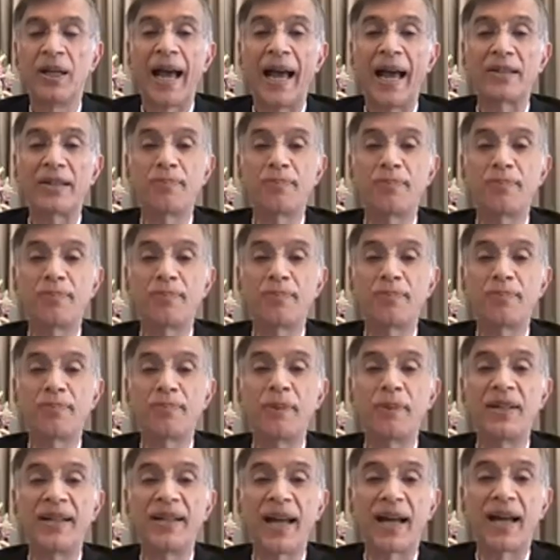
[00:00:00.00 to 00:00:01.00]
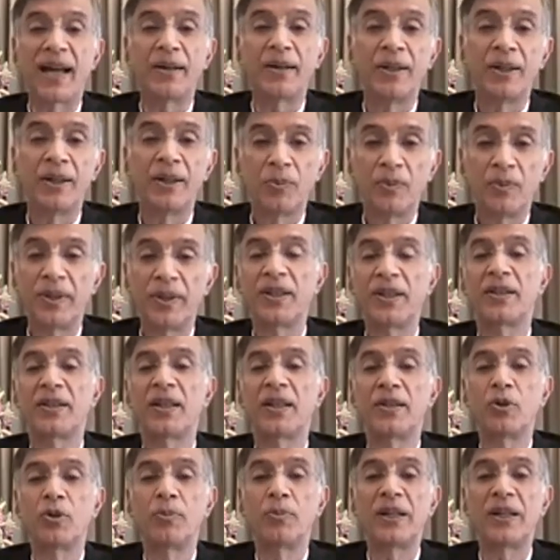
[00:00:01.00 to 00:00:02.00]
has been done with the
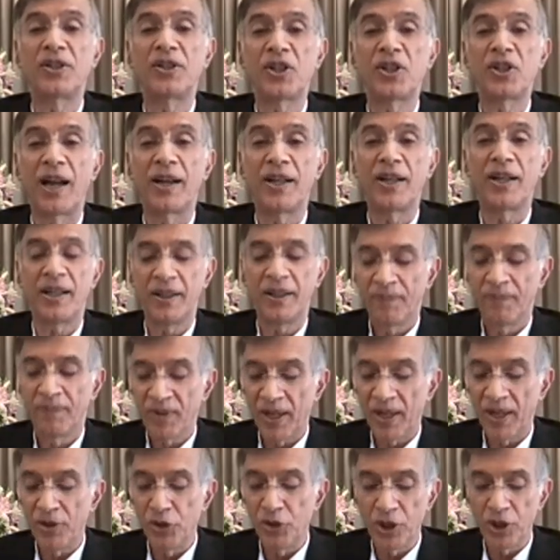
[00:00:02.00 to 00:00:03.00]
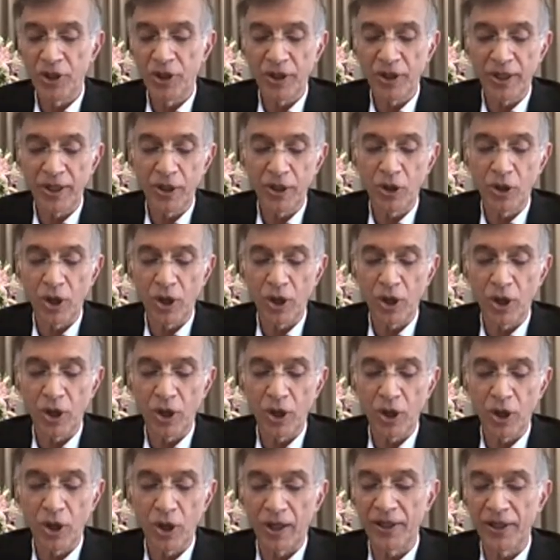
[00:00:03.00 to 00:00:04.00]
Thadumal Shani Engineering College.